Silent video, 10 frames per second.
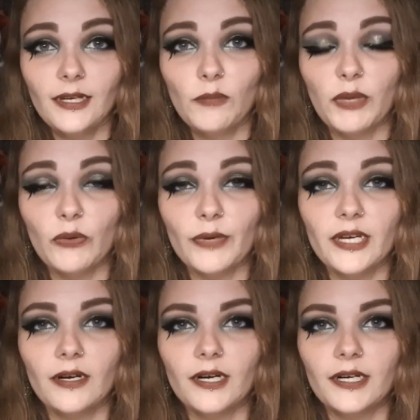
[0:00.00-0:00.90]
but we
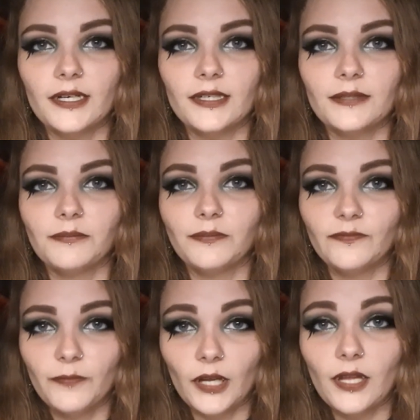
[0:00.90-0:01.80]
are
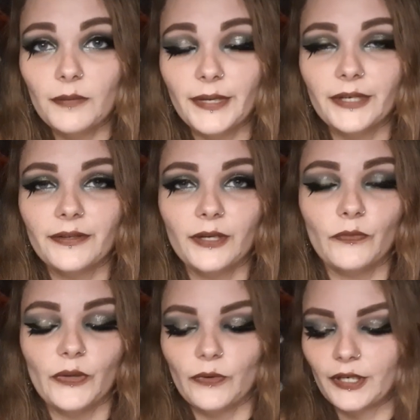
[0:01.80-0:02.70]
a lot better than
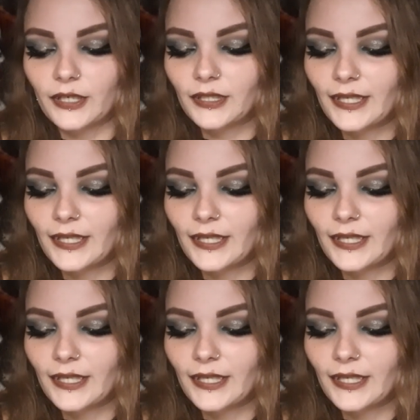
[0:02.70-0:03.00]
we were.